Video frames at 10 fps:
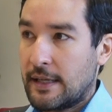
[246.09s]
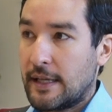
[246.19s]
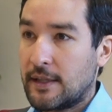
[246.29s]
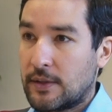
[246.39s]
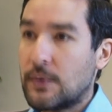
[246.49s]

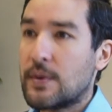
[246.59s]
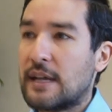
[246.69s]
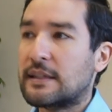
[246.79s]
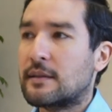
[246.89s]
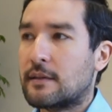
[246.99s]
into
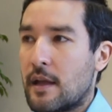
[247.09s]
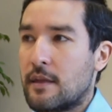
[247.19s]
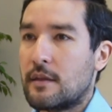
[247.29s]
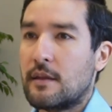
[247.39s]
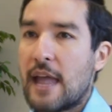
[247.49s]
that
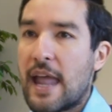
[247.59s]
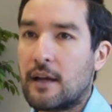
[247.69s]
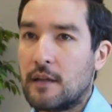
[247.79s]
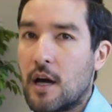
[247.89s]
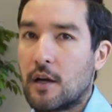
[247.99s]
tenth
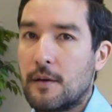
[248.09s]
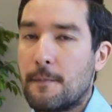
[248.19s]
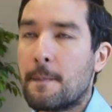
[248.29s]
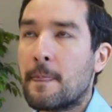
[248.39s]
eglog.